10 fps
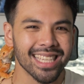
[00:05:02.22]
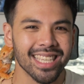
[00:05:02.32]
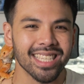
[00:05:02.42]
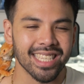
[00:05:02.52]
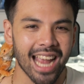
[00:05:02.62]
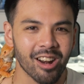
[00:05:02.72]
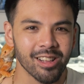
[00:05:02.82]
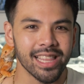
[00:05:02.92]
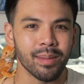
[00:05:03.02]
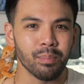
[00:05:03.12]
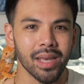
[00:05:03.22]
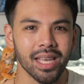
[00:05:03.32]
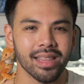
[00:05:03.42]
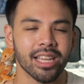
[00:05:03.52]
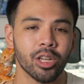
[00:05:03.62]
necessarily
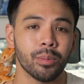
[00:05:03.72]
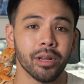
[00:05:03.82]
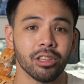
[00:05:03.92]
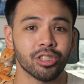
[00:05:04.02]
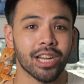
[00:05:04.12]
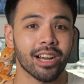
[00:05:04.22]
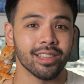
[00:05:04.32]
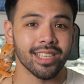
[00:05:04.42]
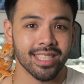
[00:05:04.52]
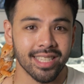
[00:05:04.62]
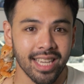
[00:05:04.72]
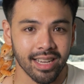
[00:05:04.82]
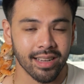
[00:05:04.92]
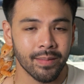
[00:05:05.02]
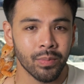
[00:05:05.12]
mean that your bearded dragon is sick,